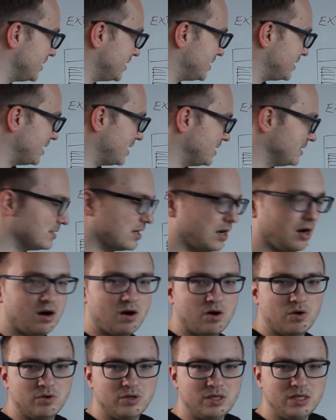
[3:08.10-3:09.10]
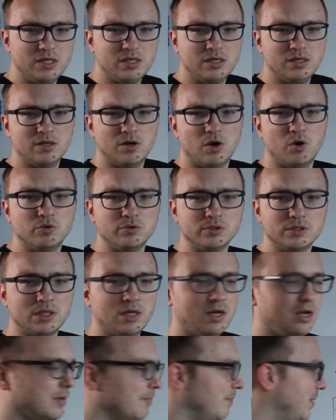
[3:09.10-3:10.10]
extents are only owned
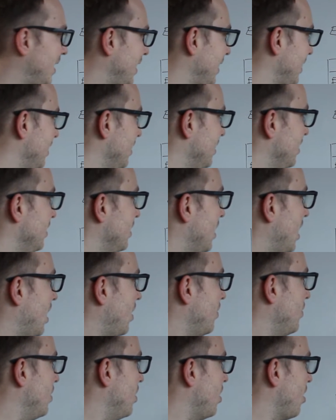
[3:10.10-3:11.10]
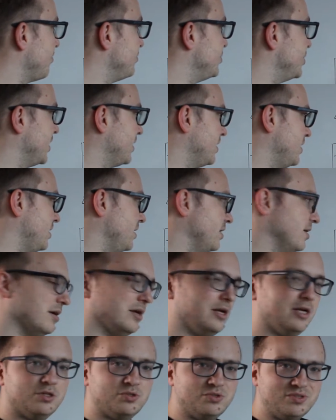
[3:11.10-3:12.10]
by our object here.
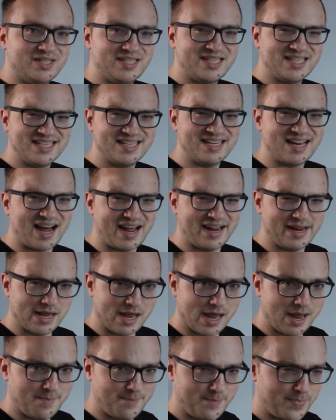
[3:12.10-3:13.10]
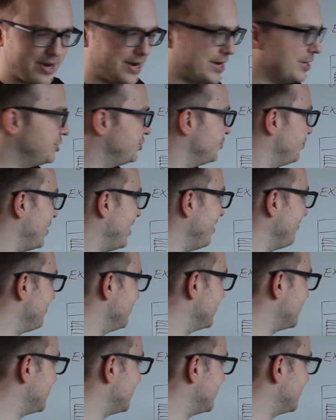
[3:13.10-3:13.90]
So this is an IAM page. We have the